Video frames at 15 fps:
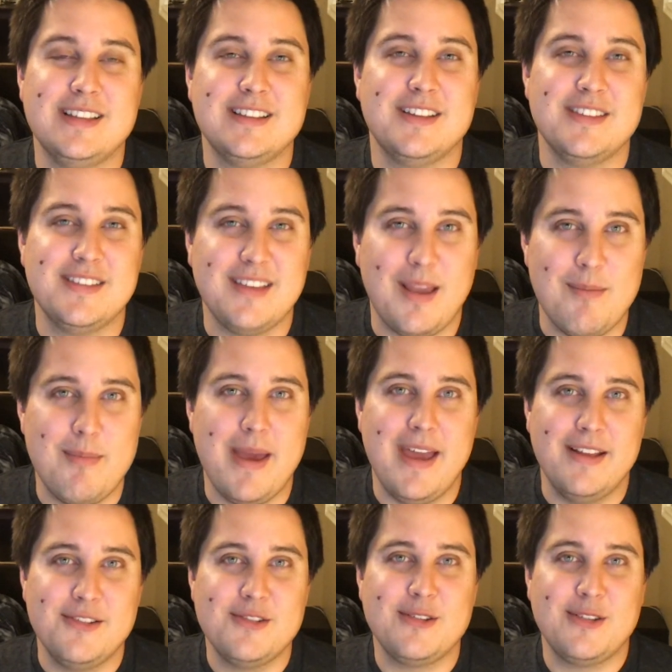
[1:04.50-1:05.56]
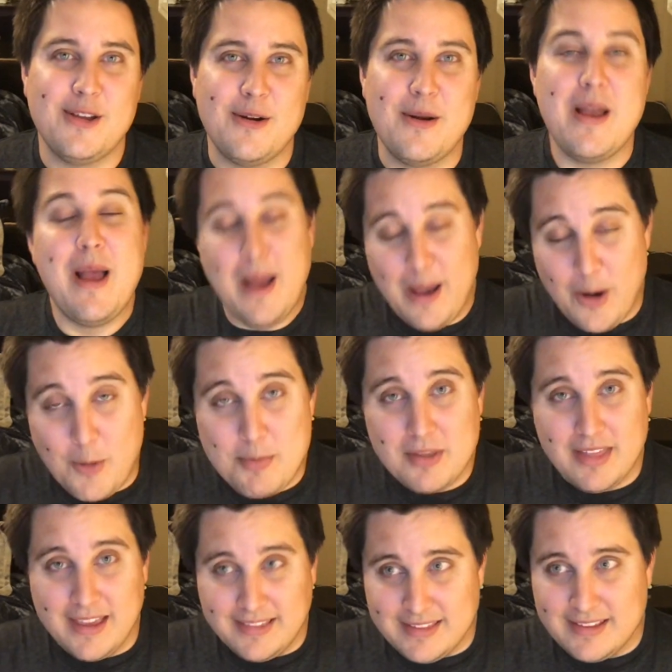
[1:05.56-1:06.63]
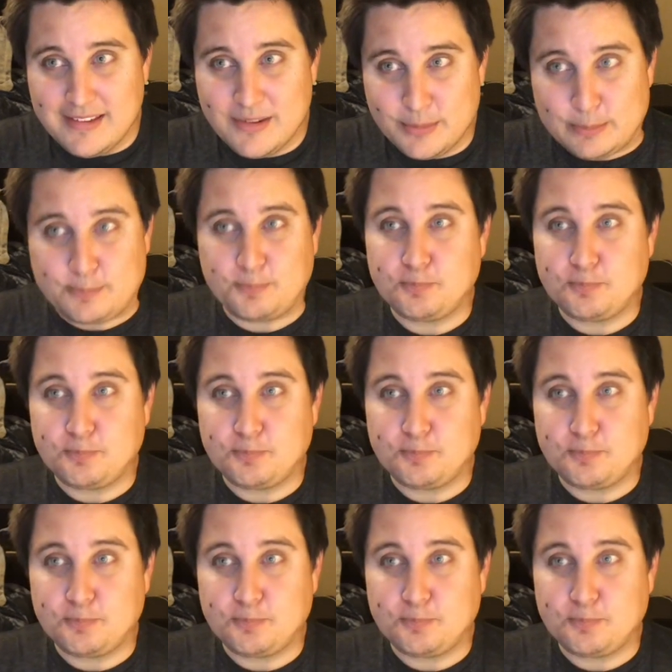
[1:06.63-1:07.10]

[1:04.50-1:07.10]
is on the same page. So I hope you like this.